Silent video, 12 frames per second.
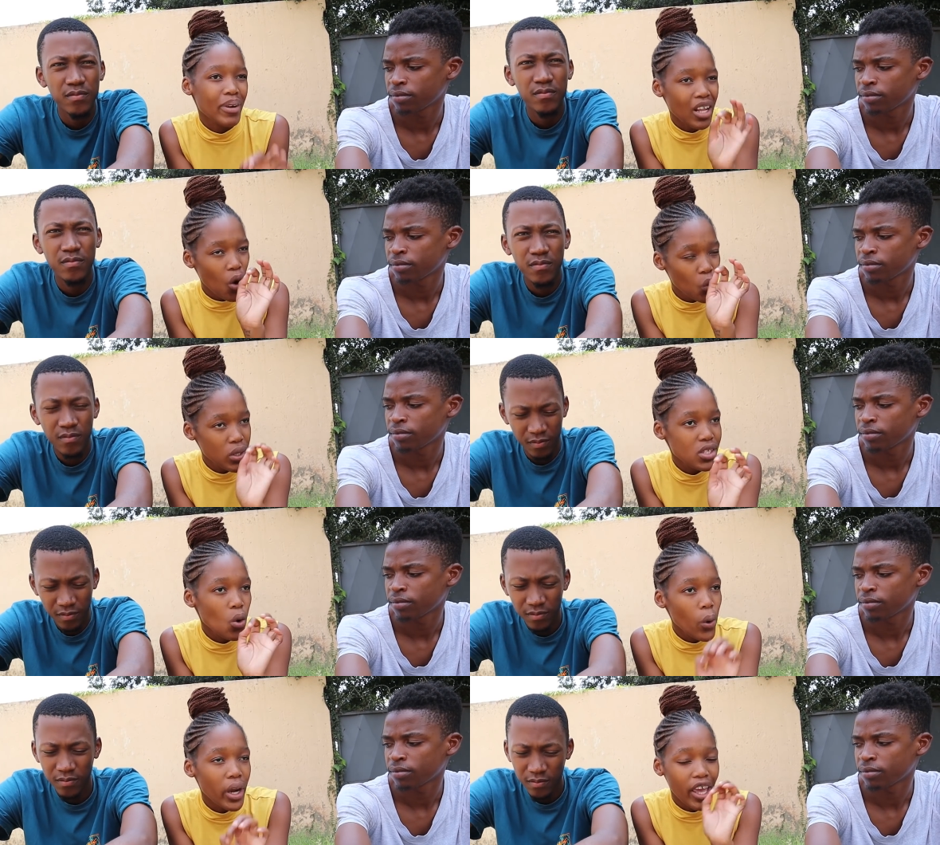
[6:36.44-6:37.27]
Speaker 1: ke batla go
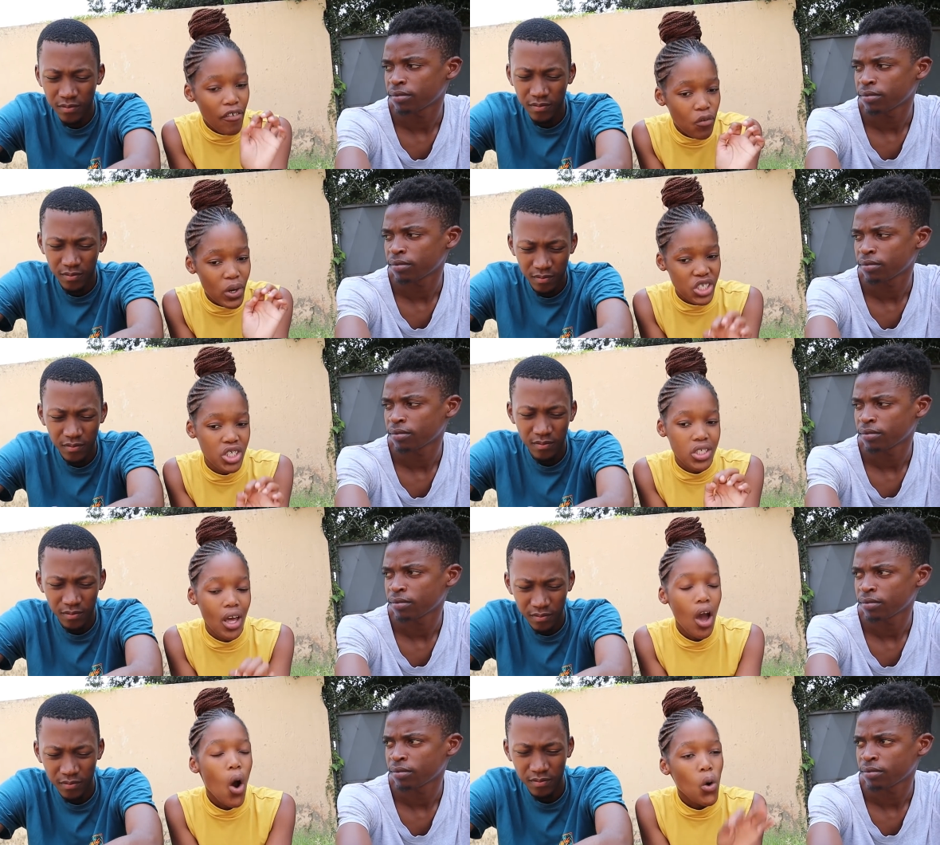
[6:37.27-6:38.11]
itse gore if wa cheat
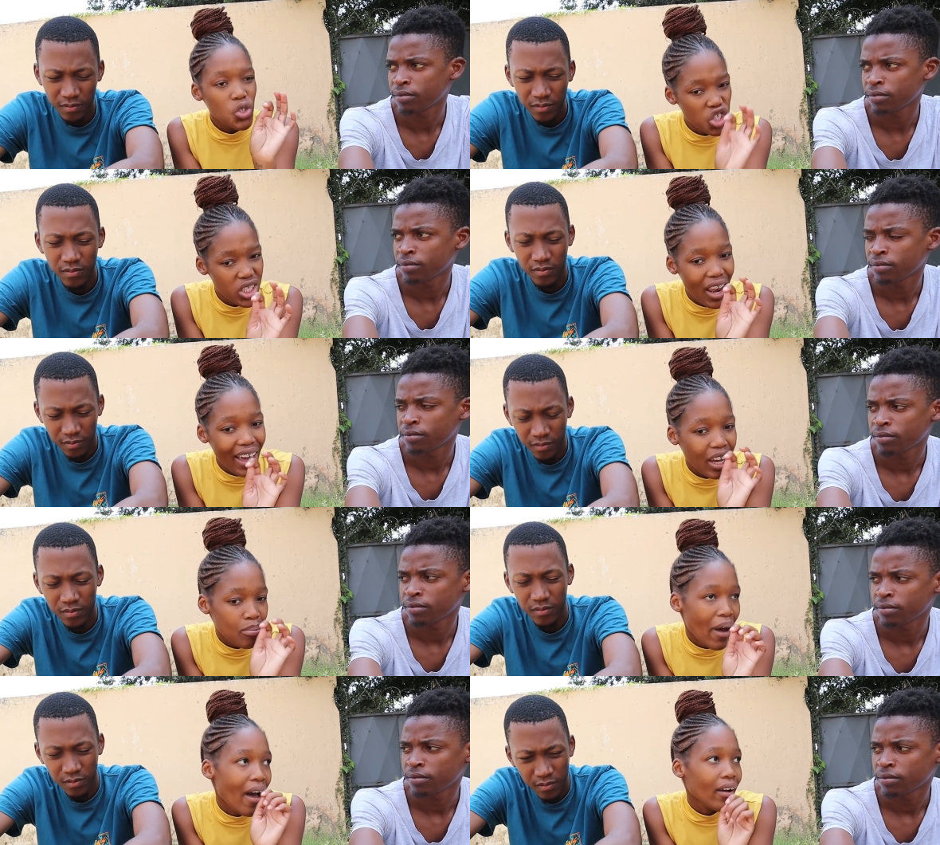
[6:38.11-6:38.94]
o cheatela
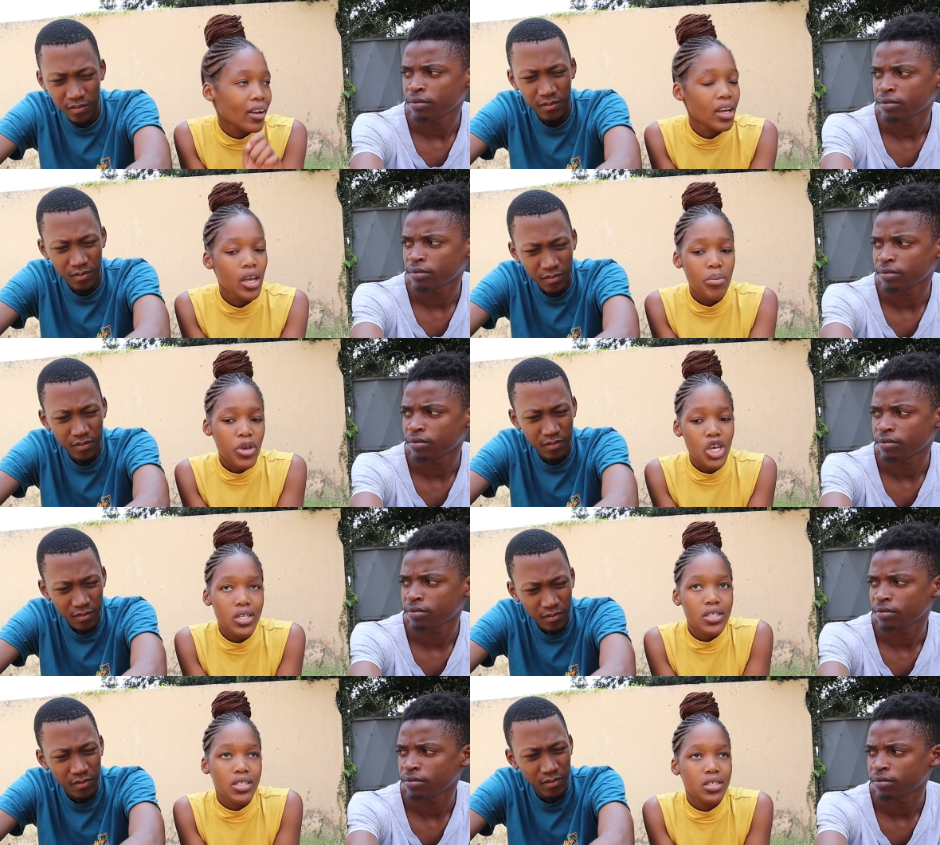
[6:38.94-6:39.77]
ka mang,
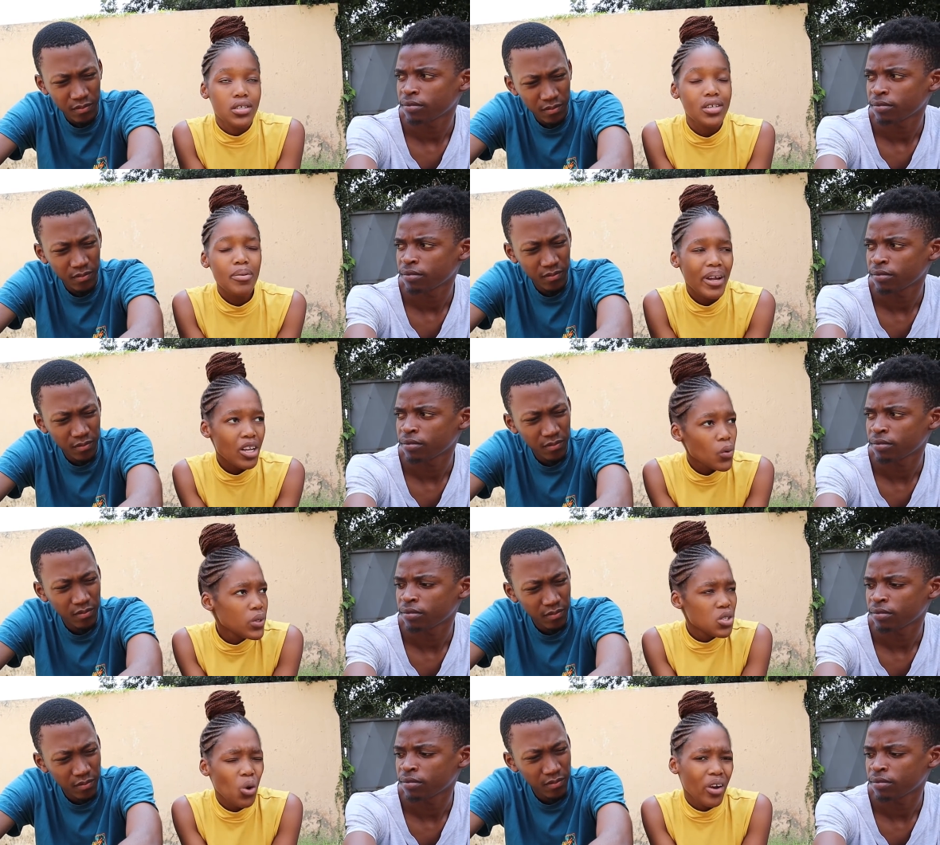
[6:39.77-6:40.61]
because ke batla go
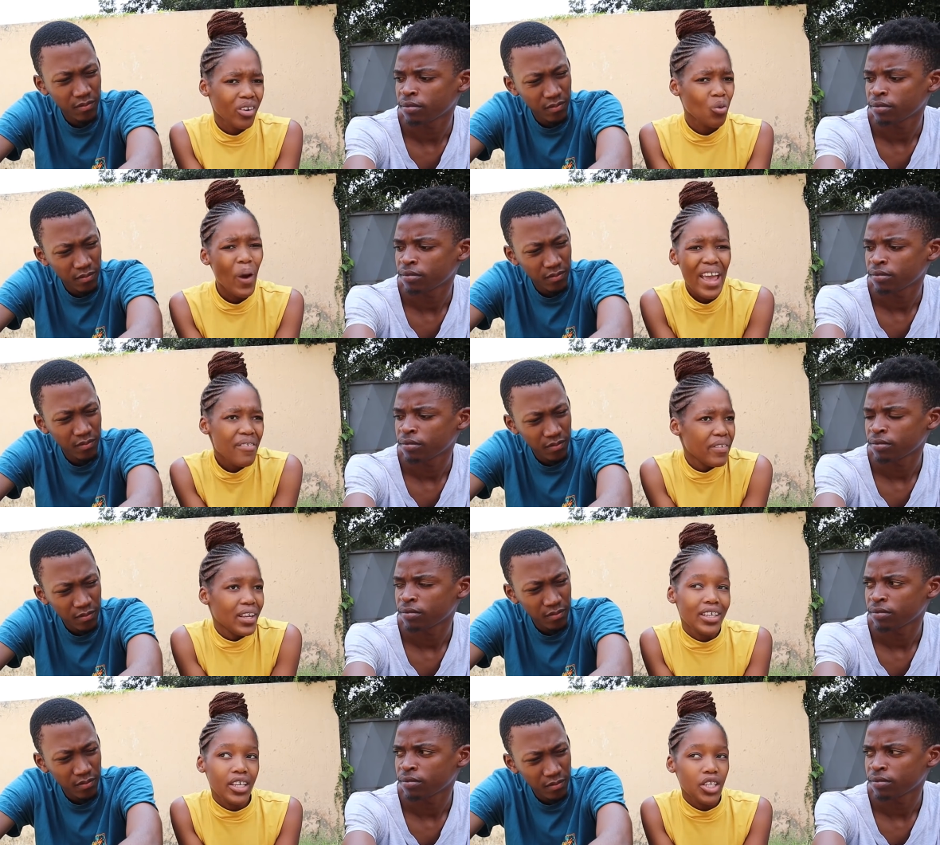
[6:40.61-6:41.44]
itse gore why
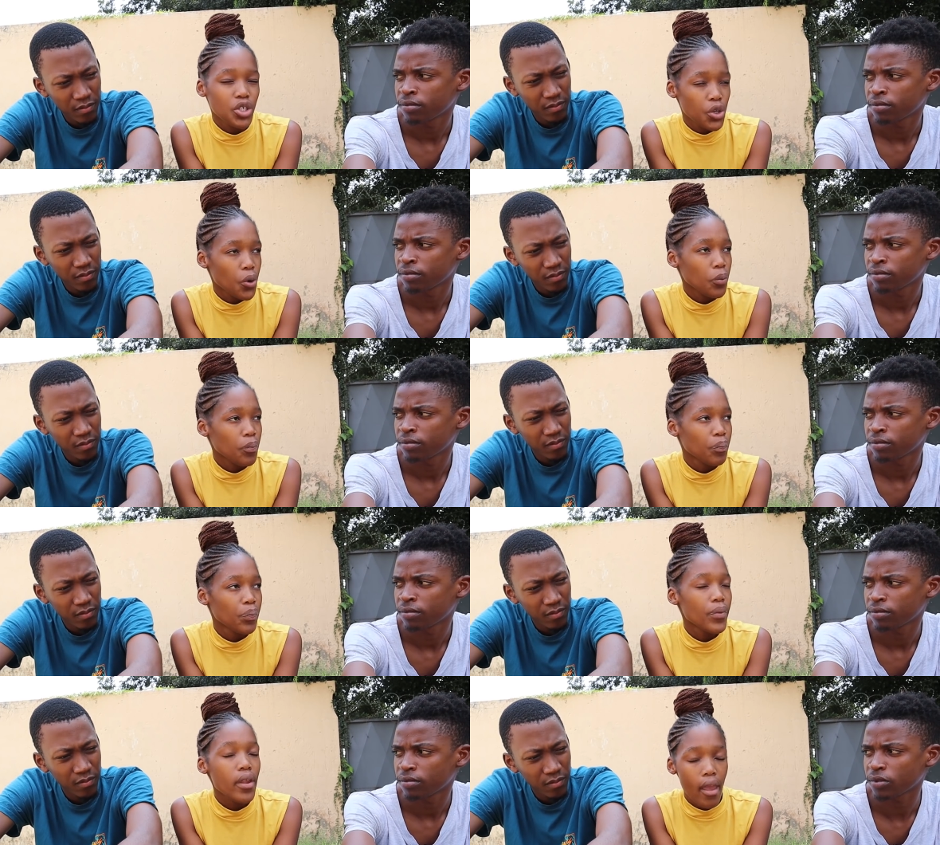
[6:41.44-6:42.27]
vele, you know.
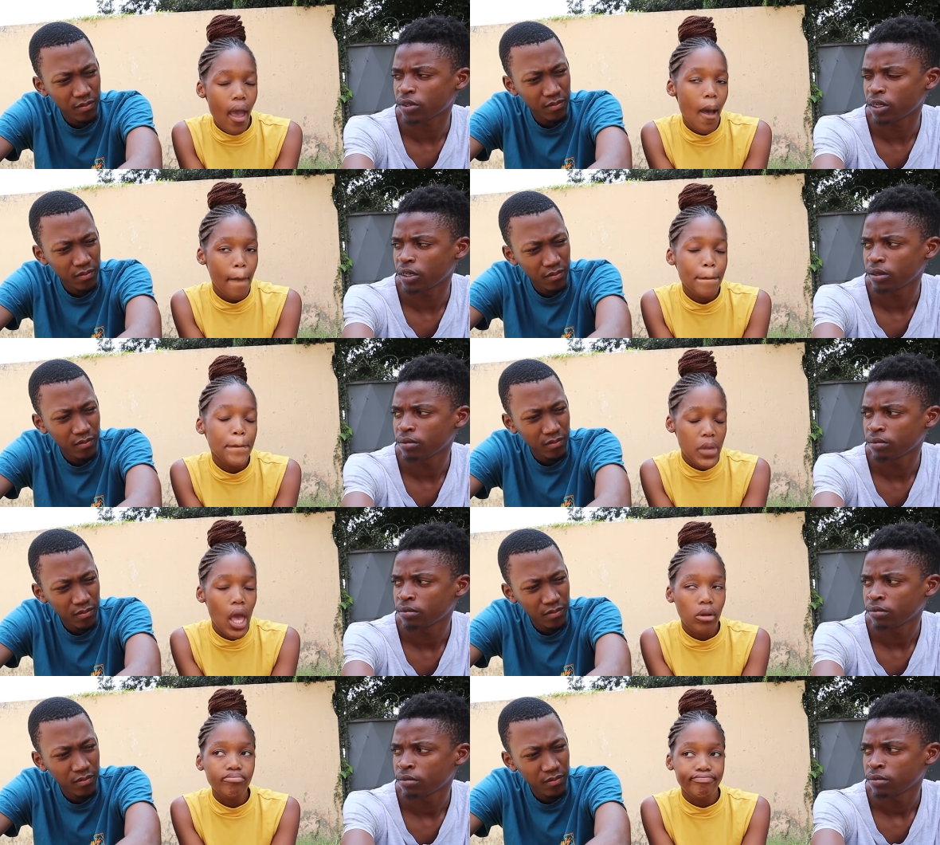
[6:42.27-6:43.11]
Speaker 2: Yeah. Okay.
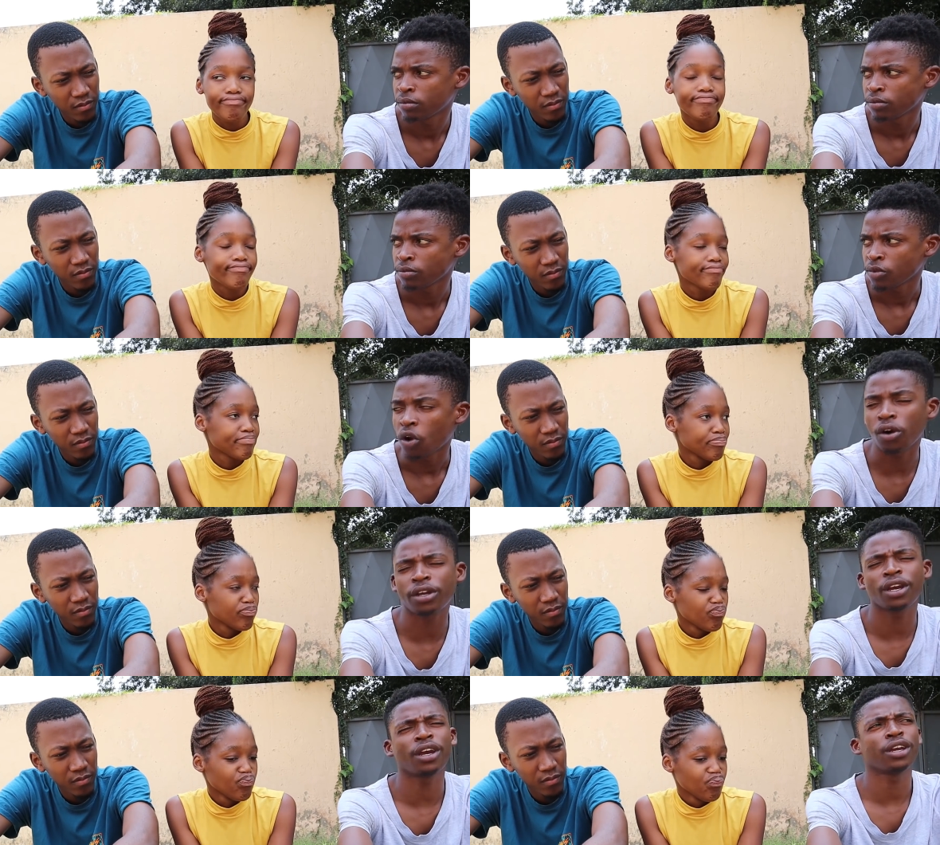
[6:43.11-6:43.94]
Speaker 1: Yeah.
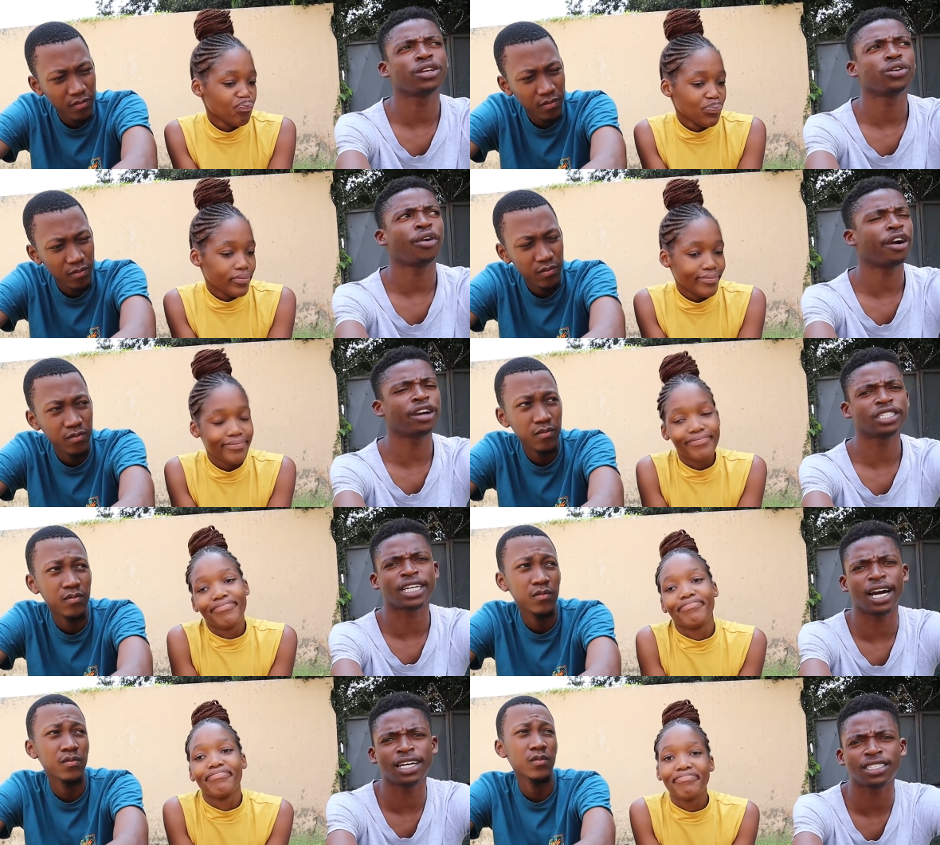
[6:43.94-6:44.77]
Speaker 2: Okay, you
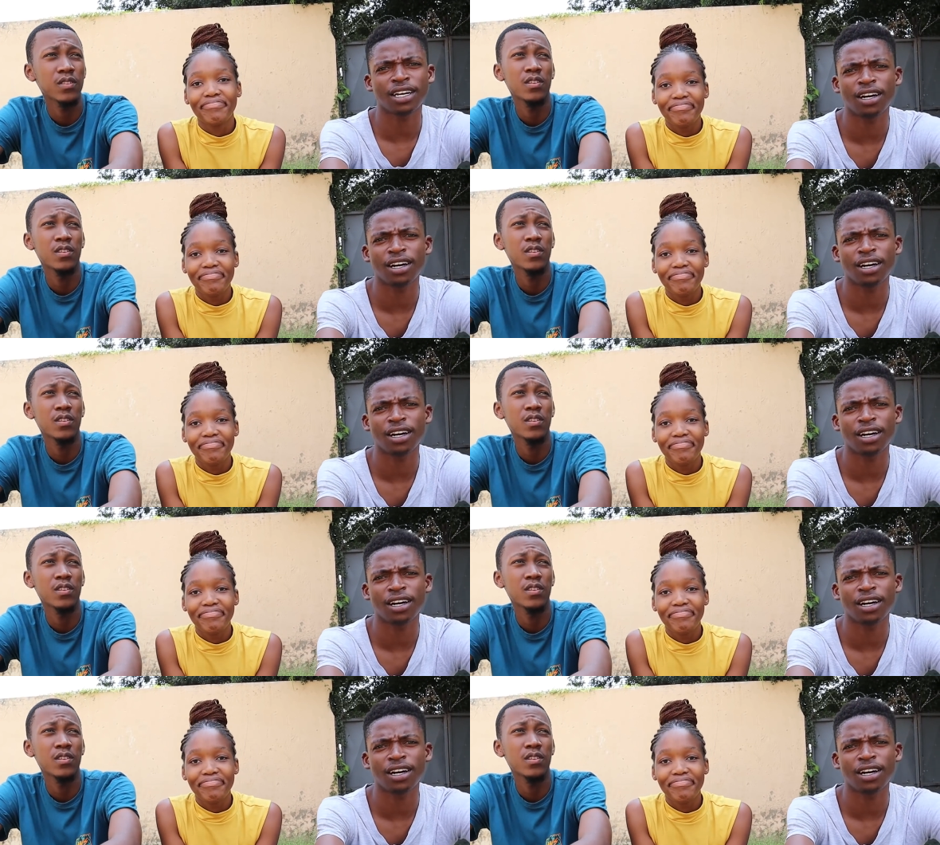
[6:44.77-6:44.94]
heard guys,